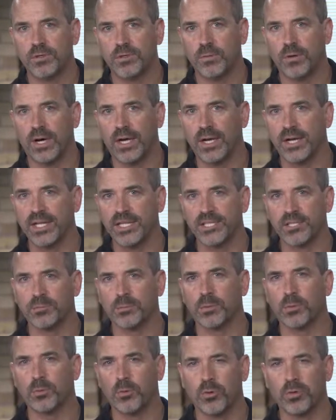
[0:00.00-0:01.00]
quantities and
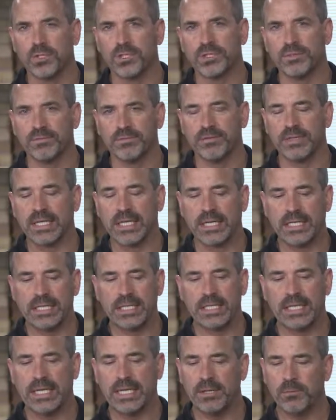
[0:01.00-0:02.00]
proportion fit.
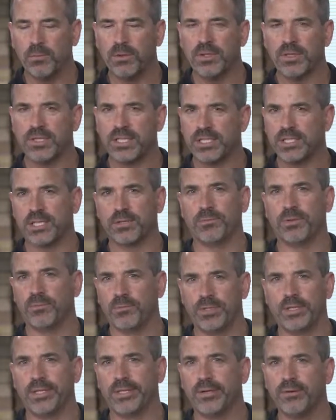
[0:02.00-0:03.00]
And one of the things that we
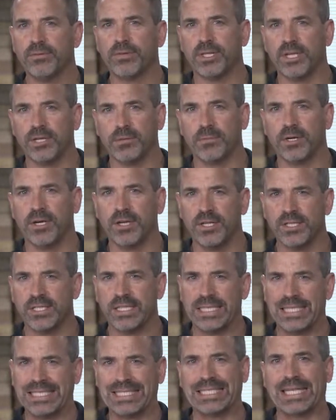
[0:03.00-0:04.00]
really don't think about is
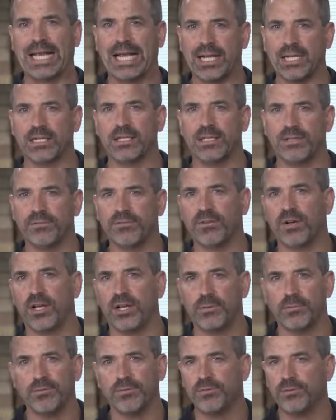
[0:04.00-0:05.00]
exactly the
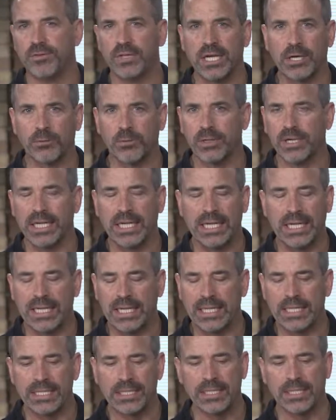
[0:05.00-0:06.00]
volume of food that we're
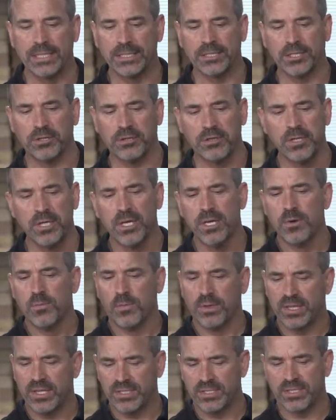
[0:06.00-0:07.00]
eating. And so what
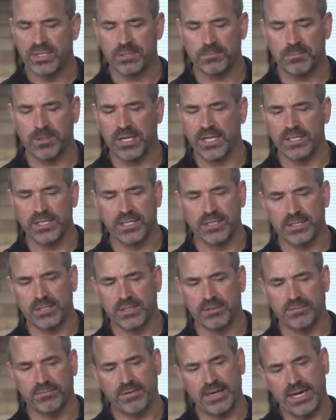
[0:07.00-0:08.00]
this displays is
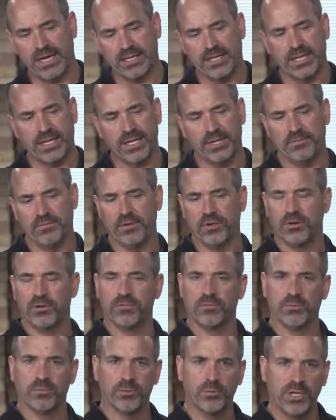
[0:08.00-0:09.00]
the fact that if you go
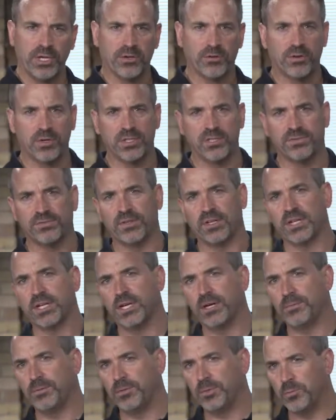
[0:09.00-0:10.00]
from 3/4 of a
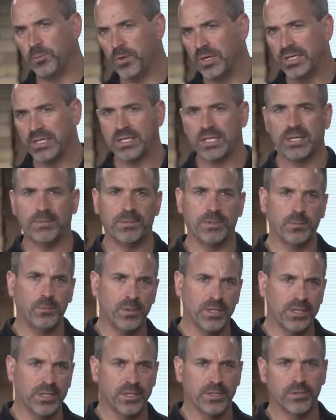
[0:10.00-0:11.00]
cup to 1 cup to 1
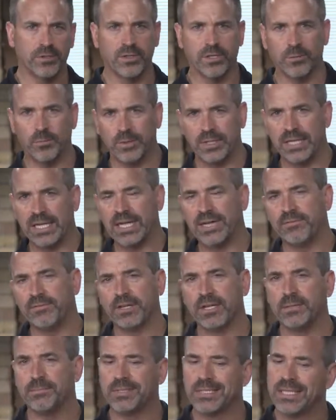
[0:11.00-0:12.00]
1/4, 1 1/2
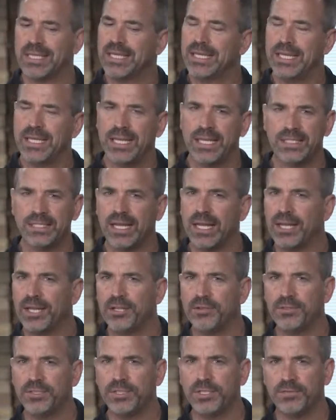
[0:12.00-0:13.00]
cups, it's not a
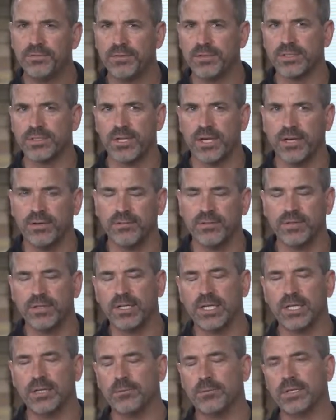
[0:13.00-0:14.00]
huge difference often.
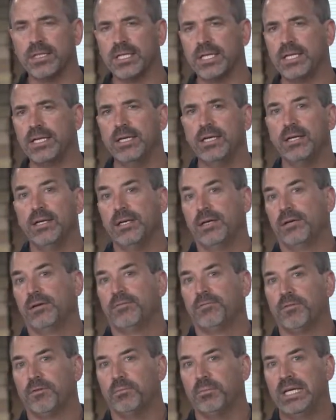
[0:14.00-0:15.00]
And really,
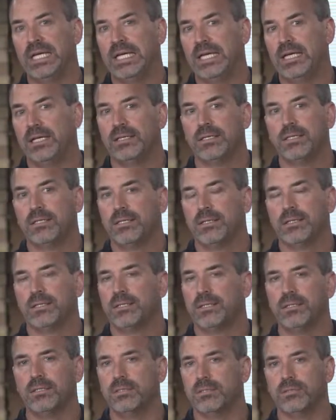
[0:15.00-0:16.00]
for me
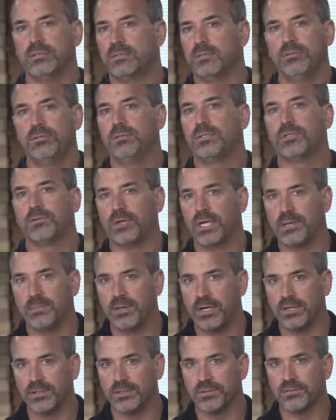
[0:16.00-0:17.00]
to lose 20
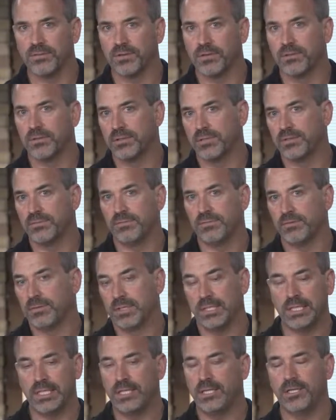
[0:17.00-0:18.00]
pounds over the course of
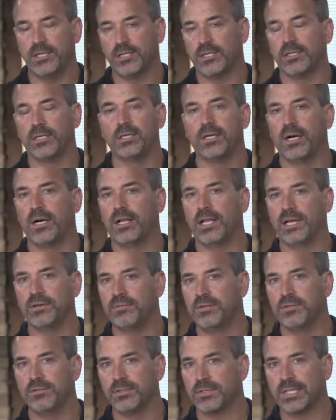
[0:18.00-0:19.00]
a year, all I have to
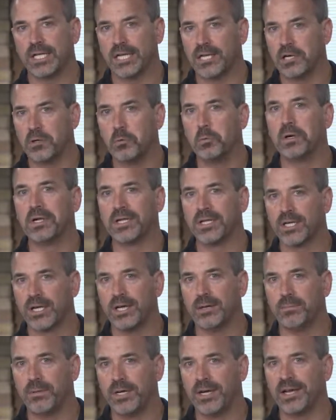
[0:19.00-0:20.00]
do is take out 1
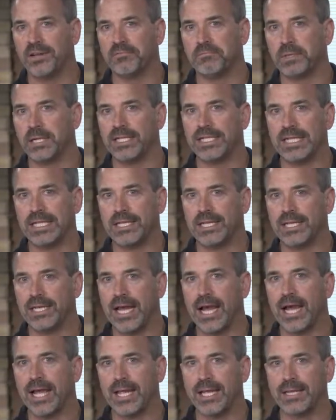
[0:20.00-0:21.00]
cup out of my daily
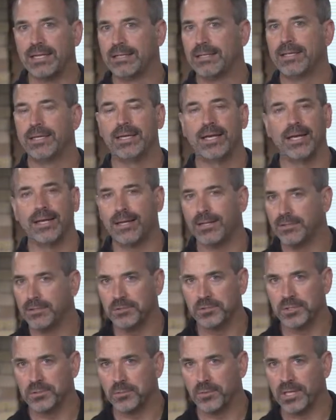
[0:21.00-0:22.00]
diet and I'll
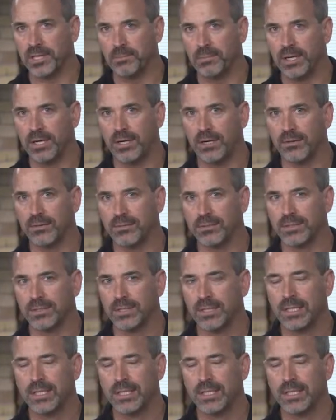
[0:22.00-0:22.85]
lose 20 pounds.